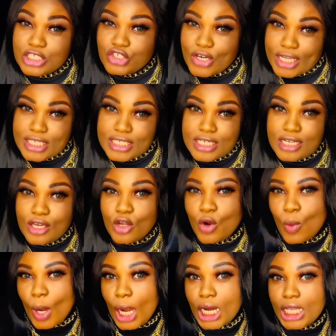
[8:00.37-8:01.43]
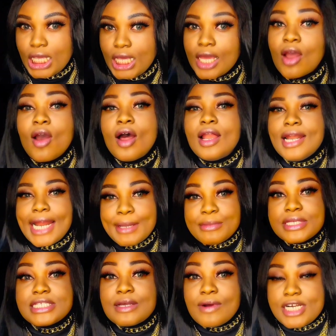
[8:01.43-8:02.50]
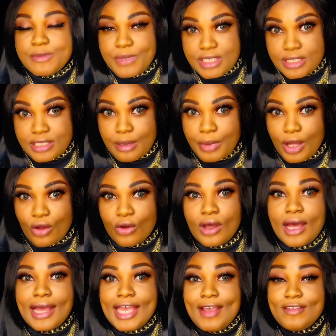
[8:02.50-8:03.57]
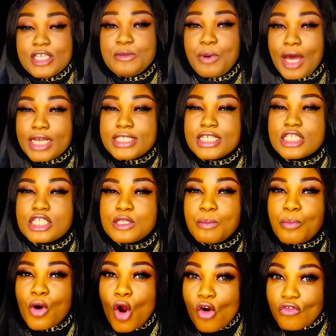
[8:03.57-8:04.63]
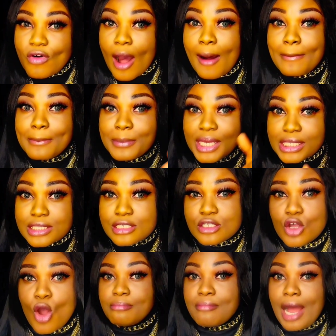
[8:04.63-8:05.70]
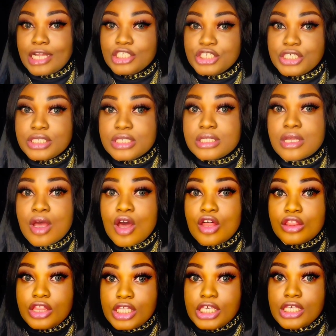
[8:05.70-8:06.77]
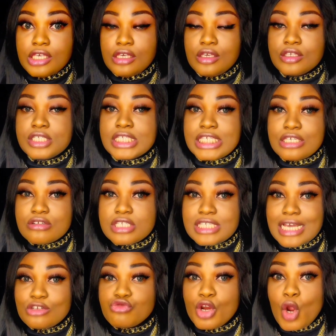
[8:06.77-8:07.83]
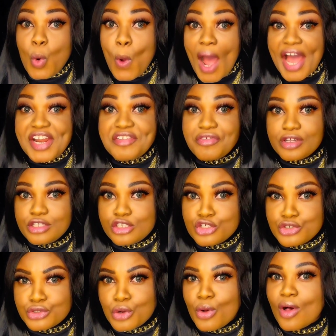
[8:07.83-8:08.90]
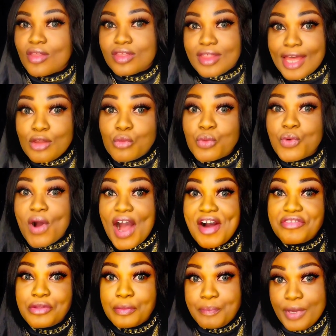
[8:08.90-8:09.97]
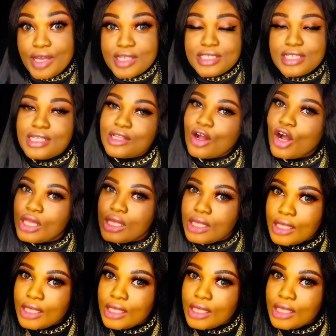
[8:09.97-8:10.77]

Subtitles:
looks interesting, quirky, let me see what this person's about. If this person's profile matches the skill set required for this role, then we'll have the person